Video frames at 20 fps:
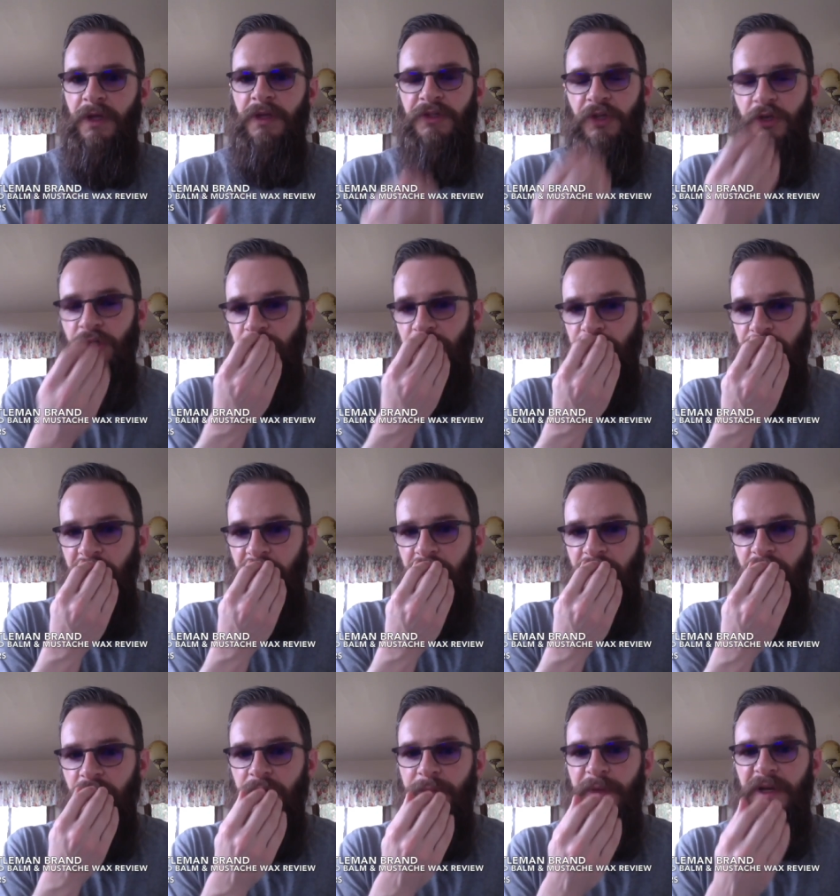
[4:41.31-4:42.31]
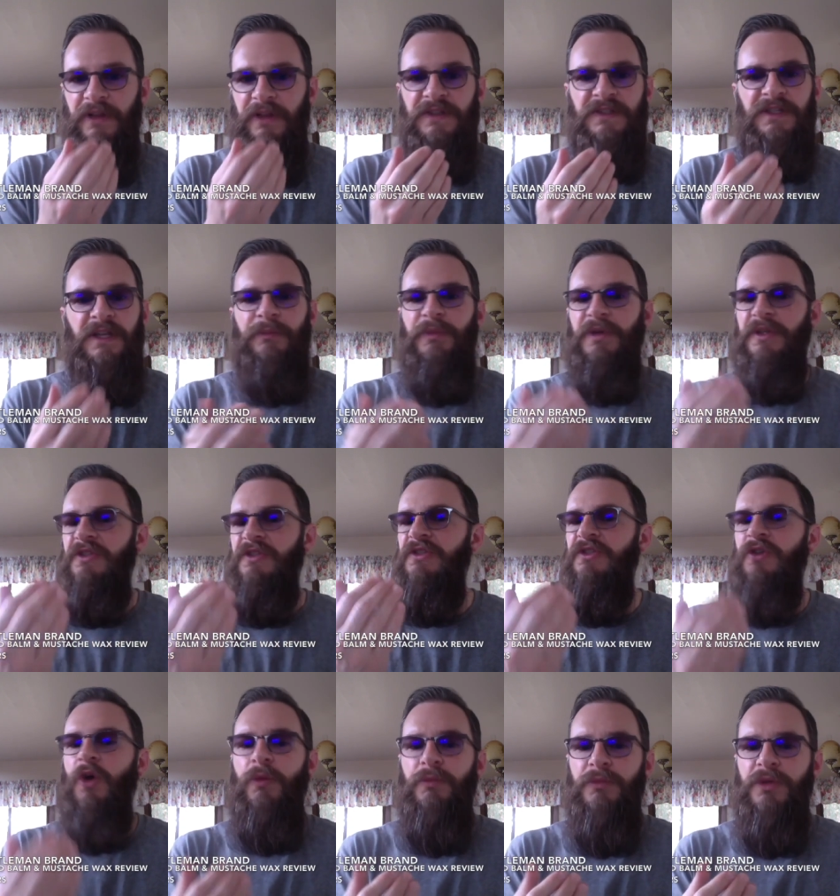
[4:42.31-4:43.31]
So you do get a little bit of the scent, but it's
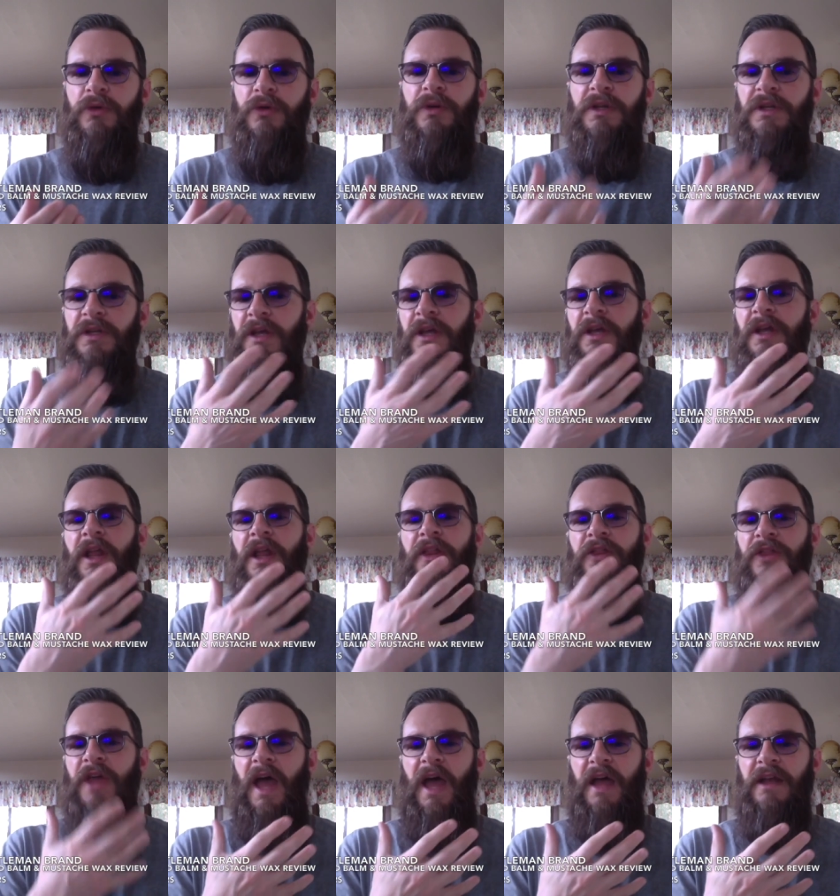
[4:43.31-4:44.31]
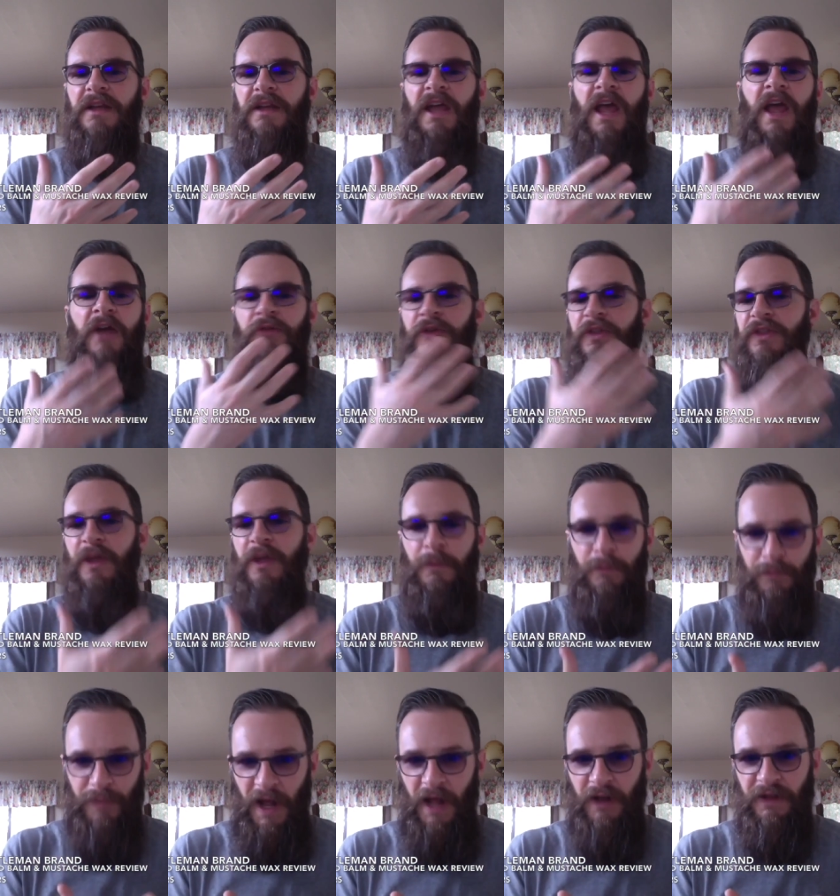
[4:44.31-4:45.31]
so muted that
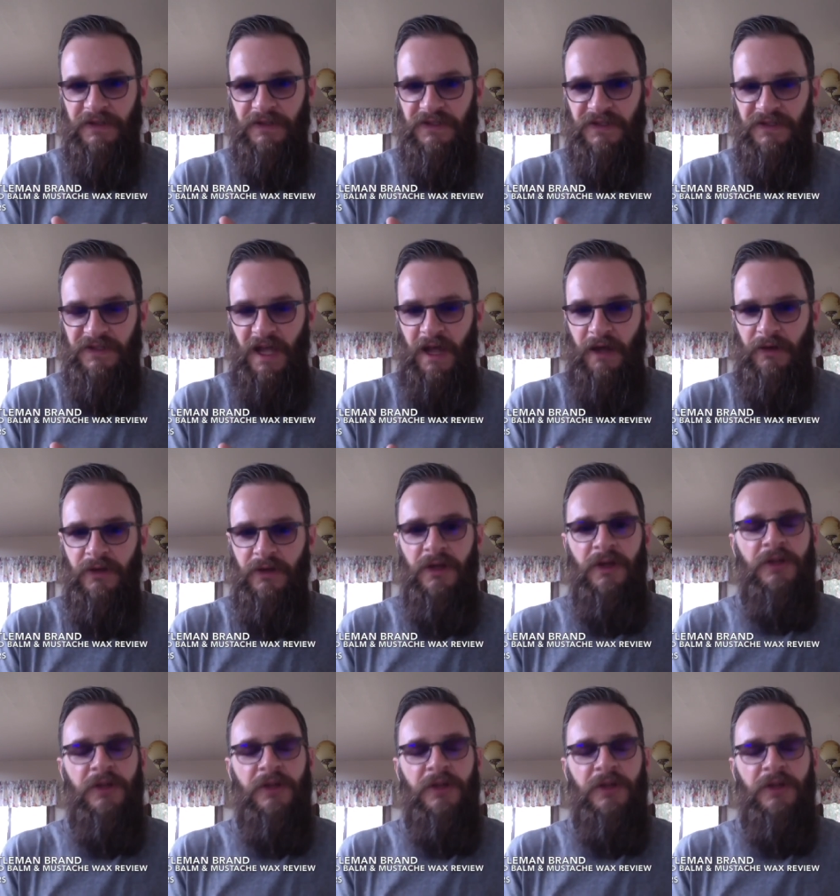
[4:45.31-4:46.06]
everything balances out.